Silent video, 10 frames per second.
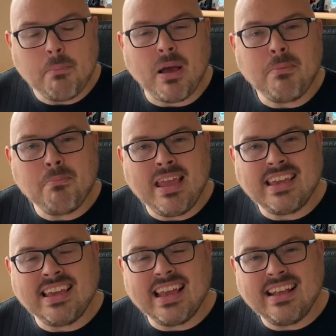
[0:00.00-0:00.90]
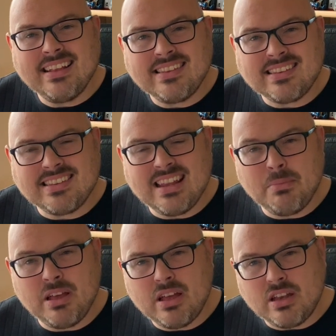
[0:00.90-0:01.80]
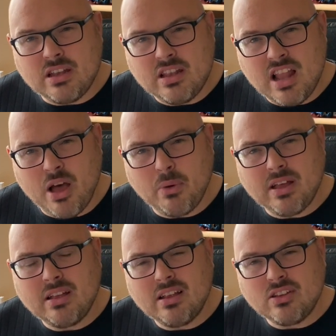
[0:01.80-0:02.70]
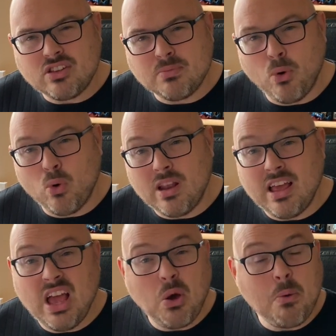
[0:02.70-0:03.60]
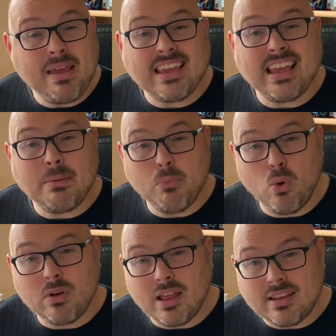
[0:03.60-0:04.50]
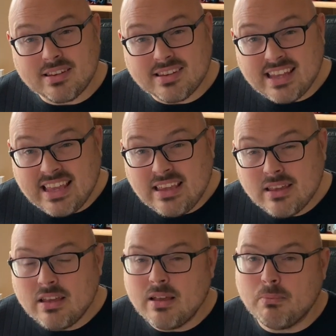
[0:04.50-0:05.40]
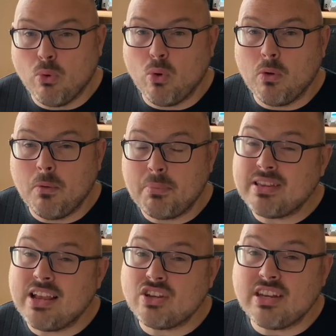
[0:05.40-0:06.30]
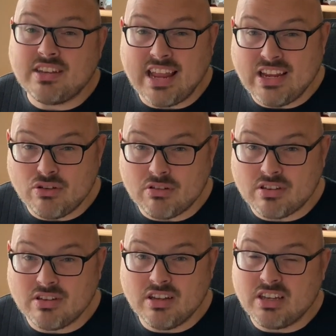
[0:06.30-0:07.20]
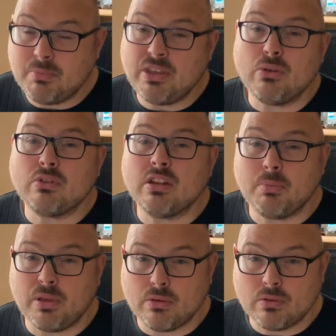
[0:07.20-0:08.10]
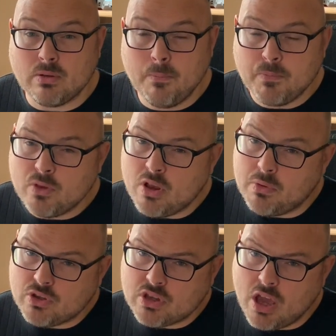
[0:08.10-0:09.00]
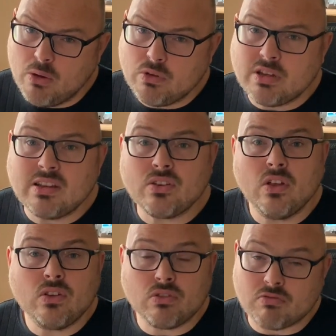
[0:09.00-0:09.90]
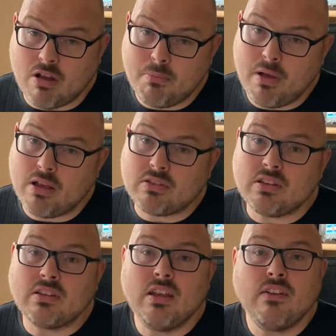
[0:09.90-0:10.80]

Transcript: By making it slimmer and lower and smaller, we're making it more like C, more potentially dangerous to be used and abused. So as coaches, Scrum Masters,